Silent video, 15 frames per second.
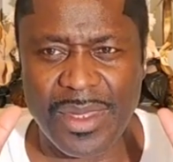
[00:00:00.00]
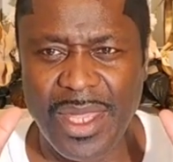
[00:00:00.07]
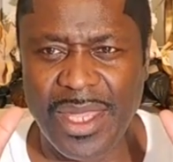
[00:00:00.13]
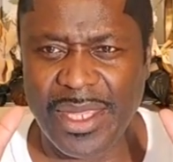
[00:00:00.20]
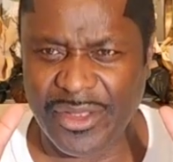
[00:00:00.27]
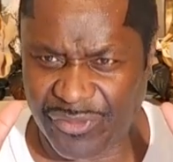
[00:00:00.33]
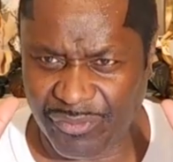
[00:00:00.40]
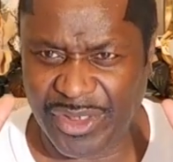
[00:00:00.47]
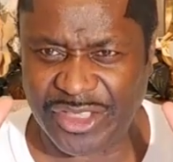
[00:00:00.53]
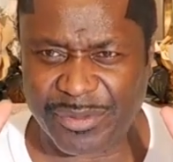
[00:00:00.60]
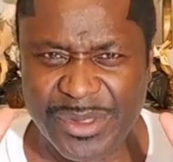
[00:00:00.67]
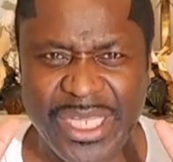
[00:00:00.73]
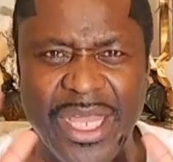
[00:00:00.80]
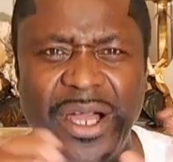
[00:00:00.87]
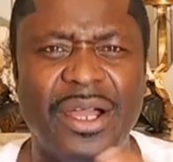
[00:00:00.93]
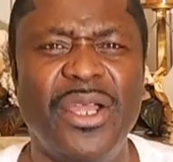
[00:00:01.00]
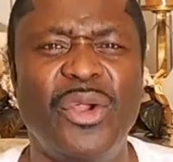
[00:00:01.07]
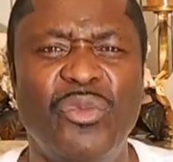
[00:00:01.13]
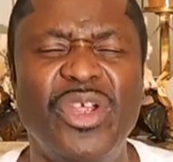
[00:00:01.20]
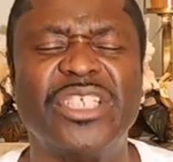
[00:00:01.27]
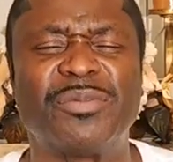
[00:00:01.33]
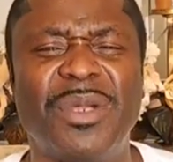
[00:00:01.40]
It's in Richmond, yeah.
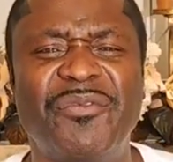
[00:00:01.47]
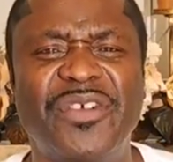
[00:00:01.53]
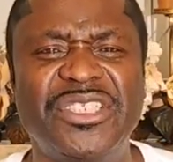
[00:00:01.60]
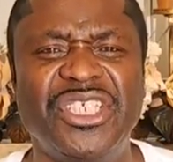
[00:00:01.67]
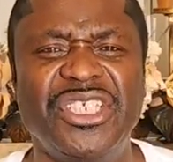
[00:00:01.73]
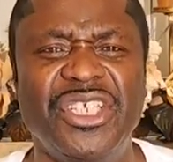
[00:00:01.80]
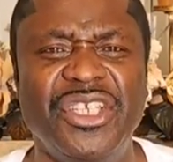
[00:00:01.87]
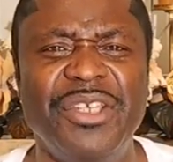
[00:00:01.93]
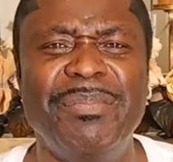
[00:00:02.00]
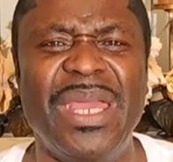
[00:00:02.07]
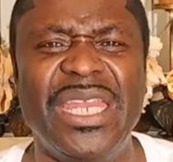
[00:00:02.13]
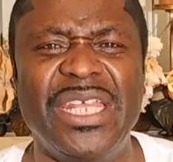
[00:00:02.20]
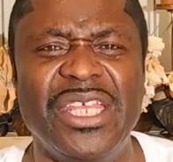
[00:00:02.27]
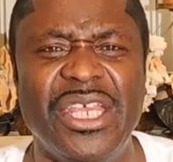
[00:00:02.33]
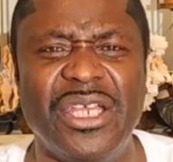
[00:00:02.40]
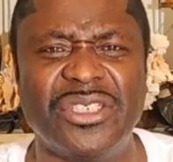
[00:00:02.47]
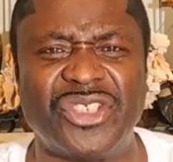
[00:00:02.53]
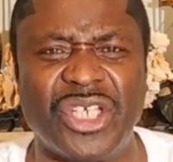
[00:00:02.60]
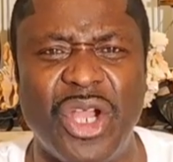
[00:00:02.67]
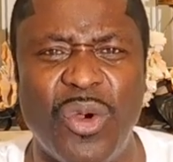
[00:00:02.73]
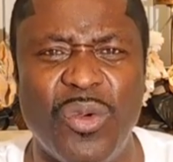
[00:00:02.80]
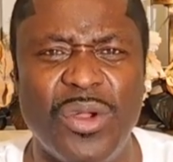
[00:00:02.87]
Richmond, Virginia. Many years
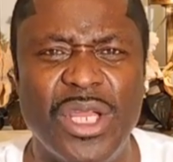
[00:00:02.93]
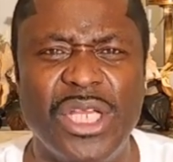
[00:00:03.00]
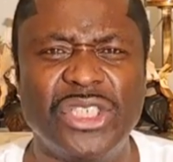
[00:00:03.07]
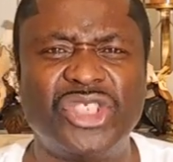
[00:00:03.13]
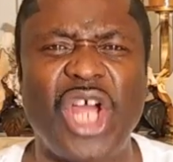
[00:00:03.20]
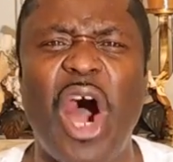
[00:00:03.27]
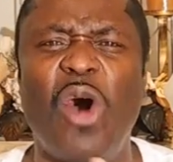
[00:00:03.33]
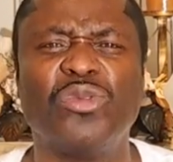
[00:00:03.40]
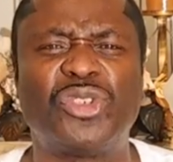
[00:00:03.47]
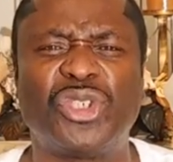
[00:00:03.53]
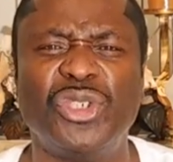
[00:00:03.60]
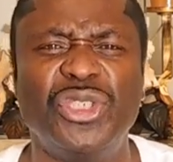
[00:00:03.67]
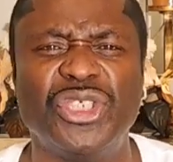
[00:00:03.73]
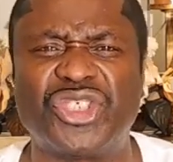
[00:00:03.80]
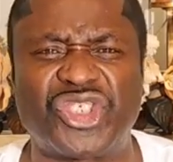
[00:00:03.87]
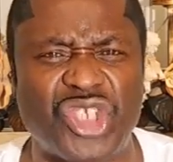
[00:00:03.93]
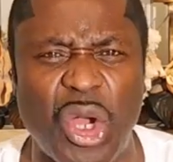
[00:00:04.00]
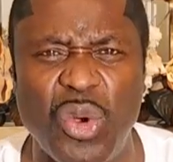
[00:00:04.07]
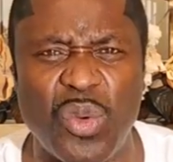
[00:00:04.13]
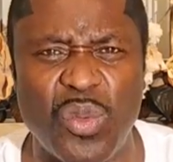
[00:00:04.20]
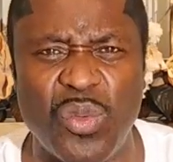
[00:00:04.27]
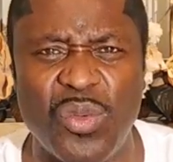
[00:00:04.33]
ago. Talk to your
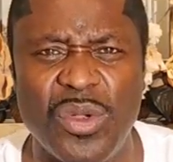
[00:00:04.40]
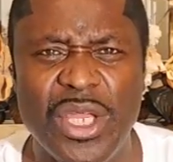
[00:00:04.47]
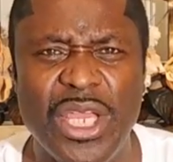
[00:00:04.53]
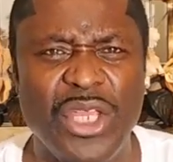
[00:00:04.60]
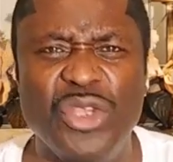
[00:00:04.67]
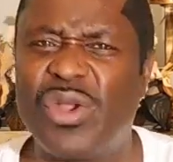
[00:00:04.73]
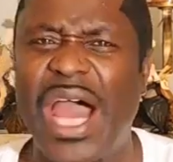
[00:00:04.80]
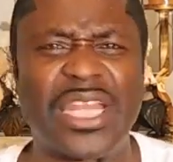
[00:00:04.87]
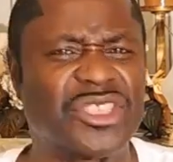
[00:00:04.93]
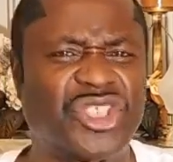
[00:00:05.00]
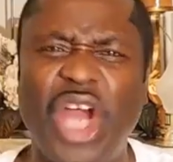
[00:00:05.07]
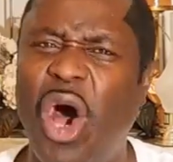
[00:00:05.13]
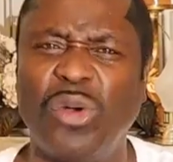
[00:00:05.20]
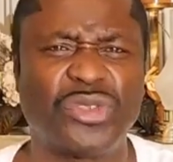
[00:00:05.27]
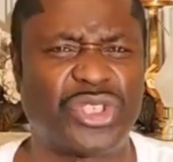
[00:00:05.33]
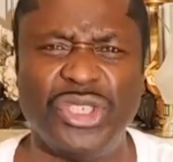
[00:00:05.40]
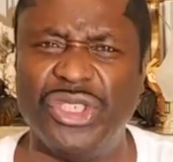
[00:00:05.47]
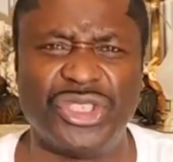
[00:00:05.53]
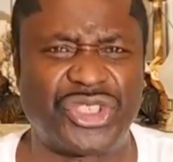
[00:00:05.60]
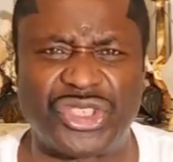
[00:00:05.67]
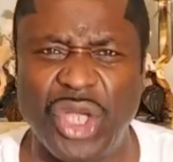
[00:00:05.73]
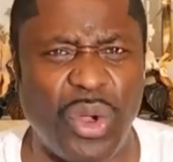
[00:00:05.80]
soul. You got to talk to
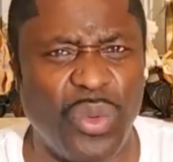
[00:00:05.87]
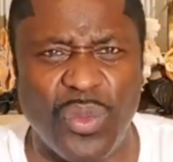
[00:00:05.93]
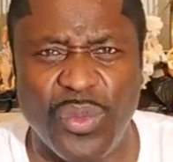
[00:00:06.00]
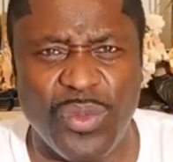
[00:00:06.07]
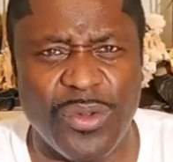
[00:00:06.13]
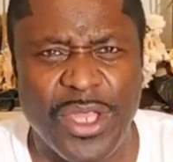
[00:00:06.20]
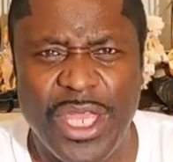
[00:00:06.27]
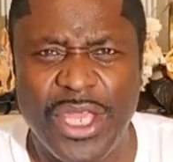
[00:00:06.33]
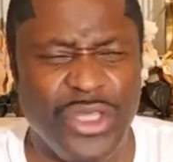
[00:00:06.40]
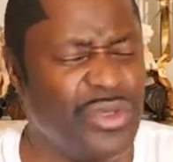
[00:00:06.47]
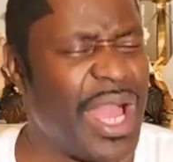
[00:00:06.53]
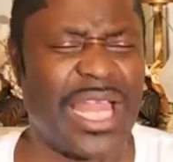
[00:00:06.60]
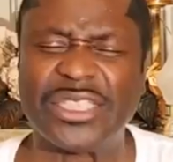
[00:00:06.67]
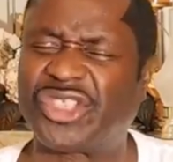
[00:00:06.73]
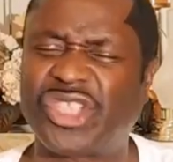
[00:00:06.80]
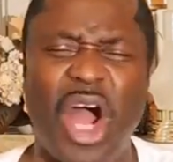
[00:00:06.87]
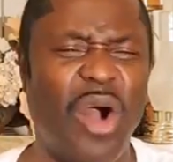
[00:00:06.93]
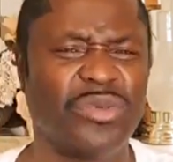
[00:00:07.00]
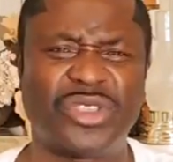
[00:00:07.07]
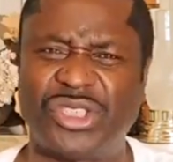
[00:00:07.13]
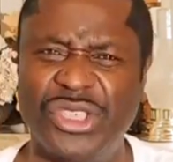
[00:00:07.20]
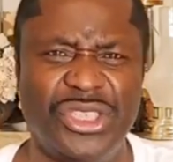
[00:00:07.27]
your soul. You got to
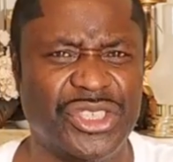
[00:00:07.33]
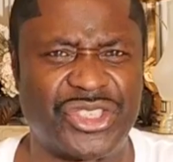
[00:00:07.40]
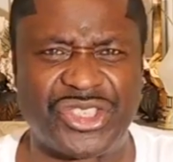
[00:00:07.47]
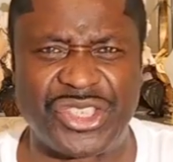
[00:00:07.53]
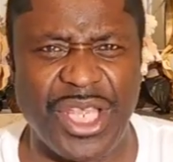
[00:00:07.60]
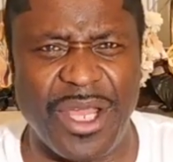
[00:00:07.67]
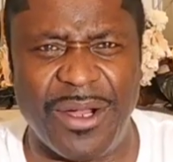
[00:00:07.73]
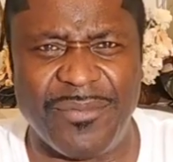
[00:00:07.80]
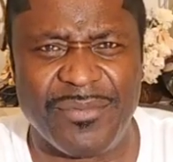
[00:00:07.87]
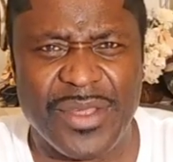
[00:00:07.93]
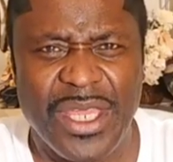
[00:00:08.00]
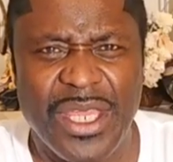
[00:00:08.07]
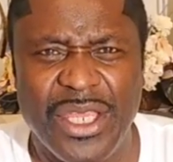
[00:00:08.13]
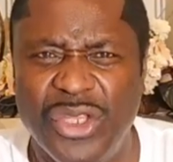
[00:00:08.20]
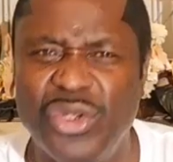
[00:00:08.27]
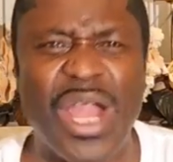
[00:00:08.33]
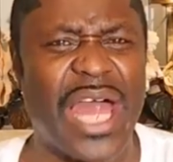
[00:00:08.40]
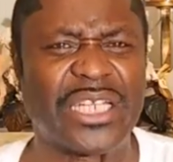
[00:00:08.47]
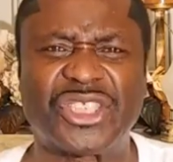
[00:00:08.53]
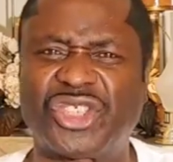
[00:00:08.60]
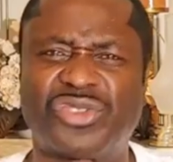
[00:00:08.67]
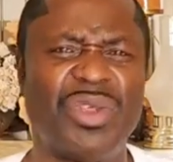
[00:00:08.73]
talk to yourself. You got
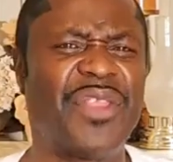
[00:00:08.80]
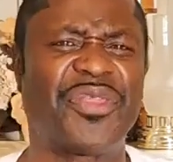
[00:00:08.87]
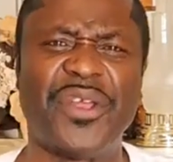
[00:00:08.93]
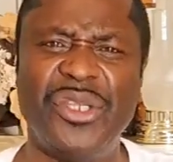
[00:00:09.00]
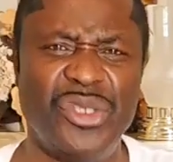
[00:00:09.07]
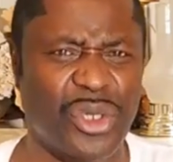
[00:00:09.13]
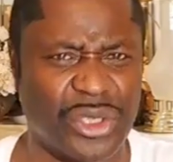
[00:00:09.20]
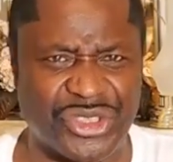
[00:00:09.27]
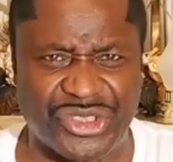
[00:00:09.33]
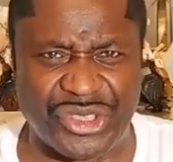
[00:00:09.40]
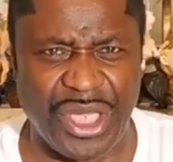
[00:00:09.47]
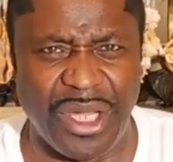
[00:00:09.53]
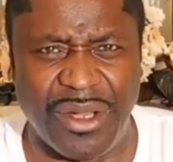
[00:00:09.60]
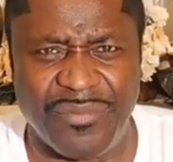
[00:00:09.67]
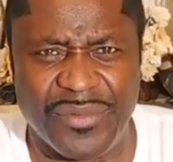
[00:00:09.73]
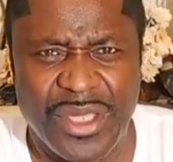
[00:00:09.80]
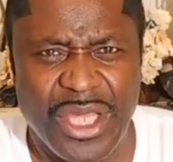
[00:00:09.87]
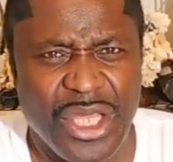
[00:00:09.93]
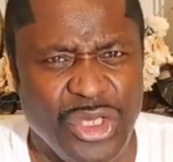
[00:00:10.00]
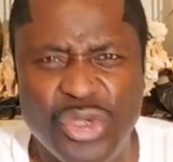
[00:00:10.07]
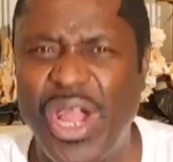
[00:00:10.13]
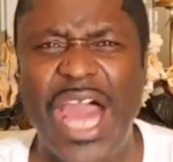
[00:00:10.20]
to strengthen yourself.
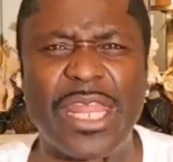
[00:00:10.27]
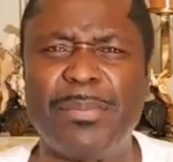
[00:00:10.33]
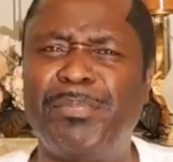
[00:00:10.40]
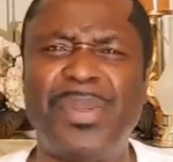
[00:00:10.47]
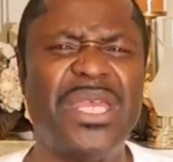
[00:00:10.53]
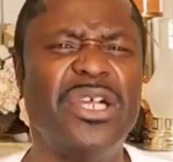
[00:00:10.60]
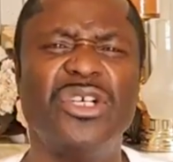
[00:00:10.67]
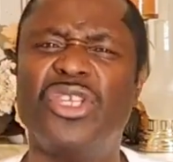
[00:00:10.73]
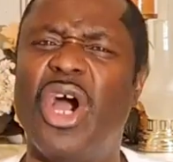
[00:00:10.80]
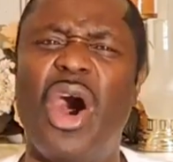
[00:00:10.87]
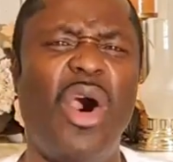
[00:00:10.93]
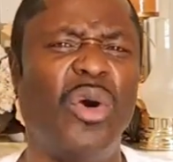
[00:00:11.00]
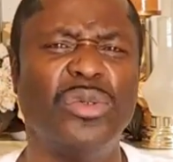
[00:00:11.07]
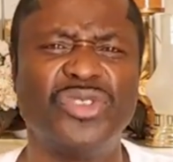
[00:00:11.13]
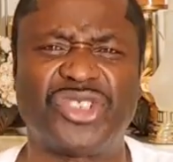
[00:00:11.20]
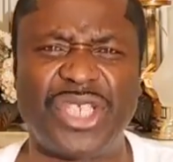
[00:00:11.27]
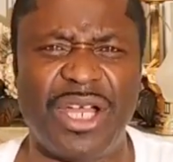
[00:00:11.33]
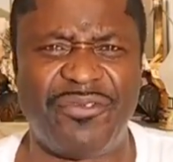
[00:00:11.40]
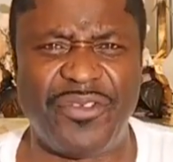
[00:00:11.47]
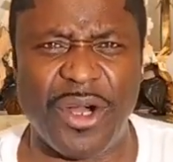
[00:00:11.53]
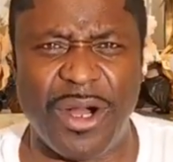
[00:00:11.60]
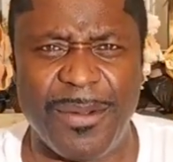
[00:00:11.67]
You got to build your own
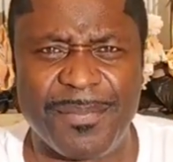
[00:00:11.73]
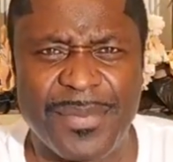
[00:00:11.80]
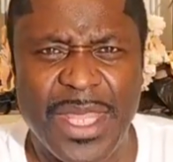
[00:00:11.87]
self up.